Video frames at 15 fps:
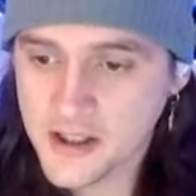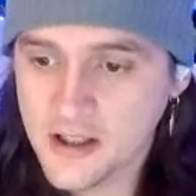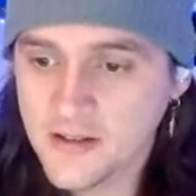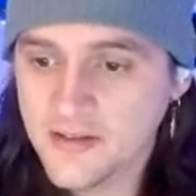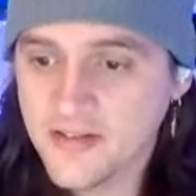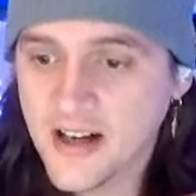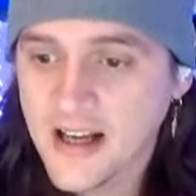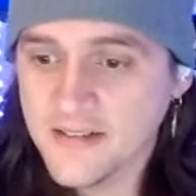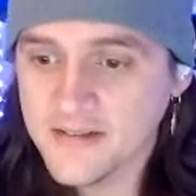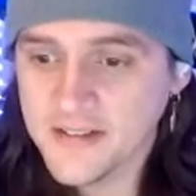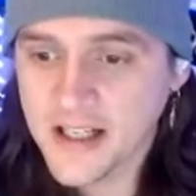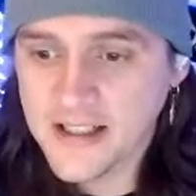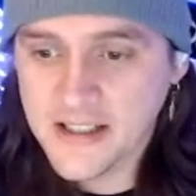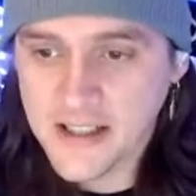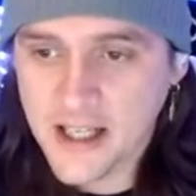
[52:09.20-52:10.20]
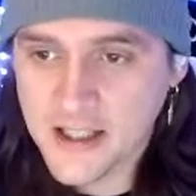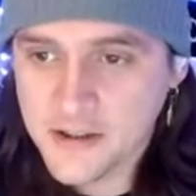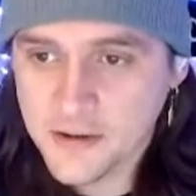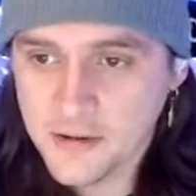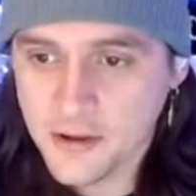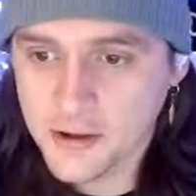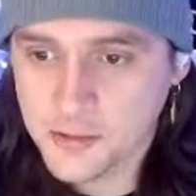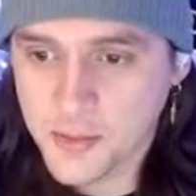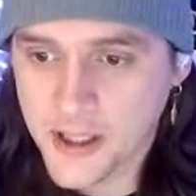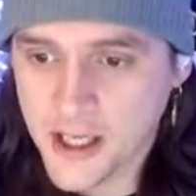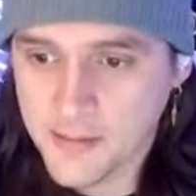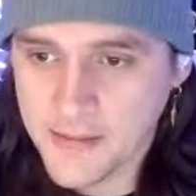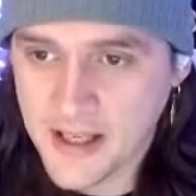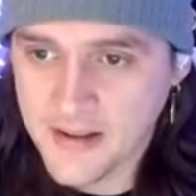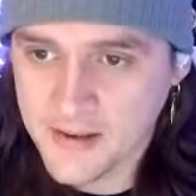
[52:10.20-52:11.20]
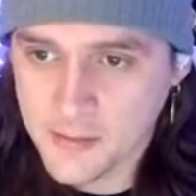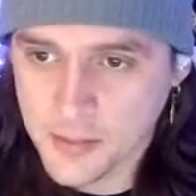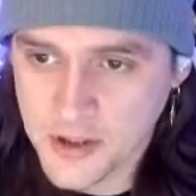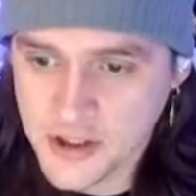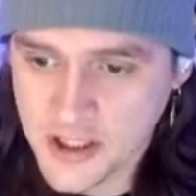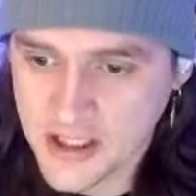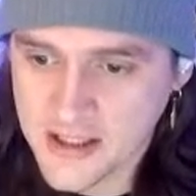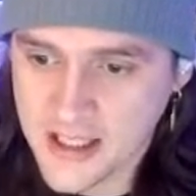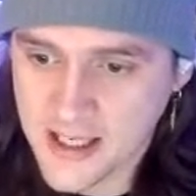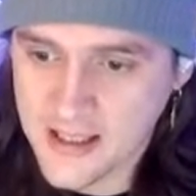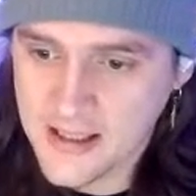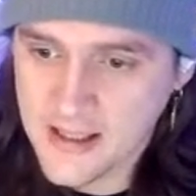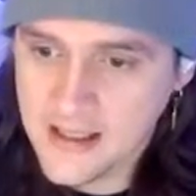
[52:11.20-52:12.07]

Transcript: of €5.99. Big up Nathan, appreciate that.